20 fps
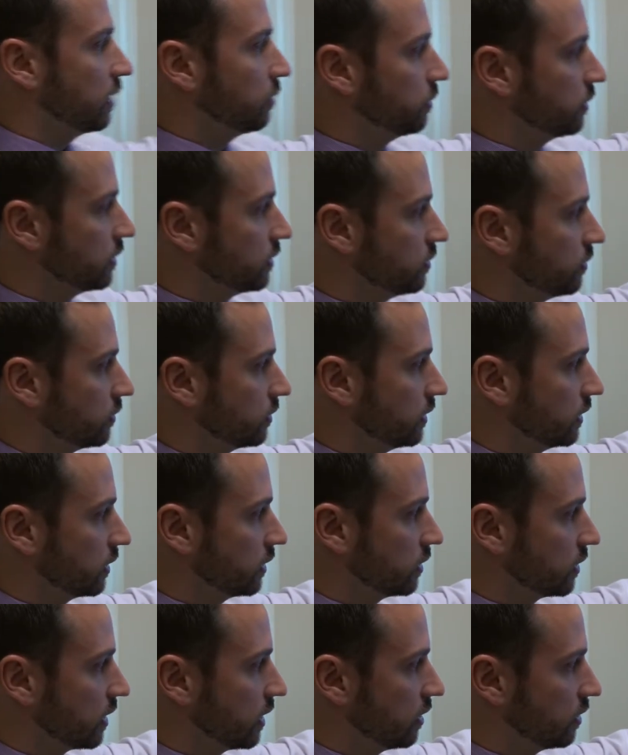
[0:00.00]
So when we
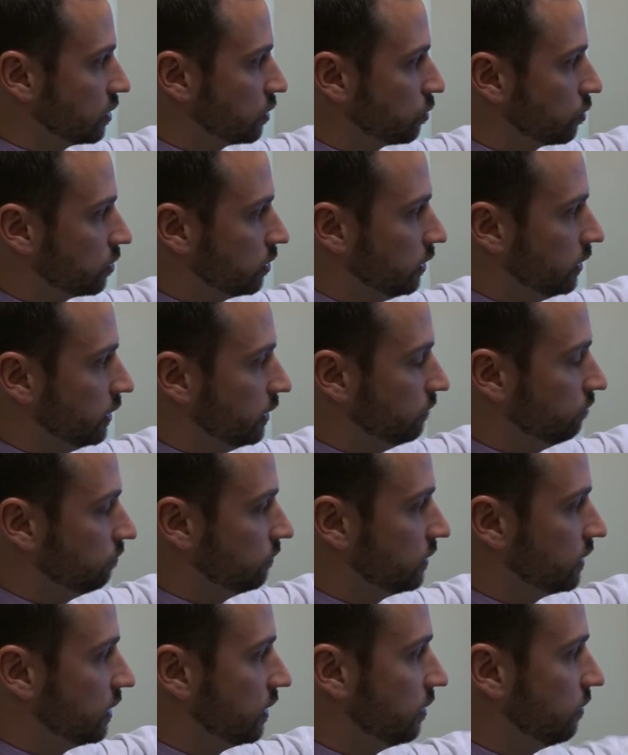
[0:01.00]
see the patients, we
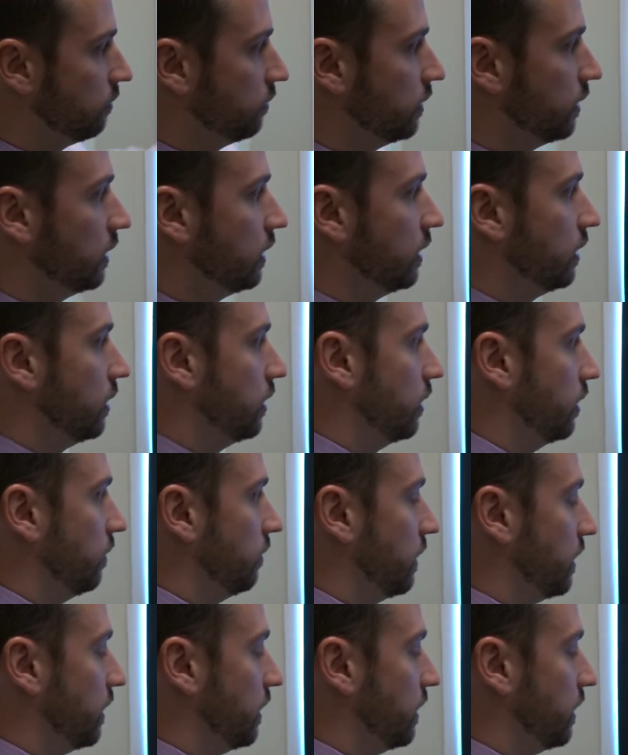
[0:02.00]
obviously take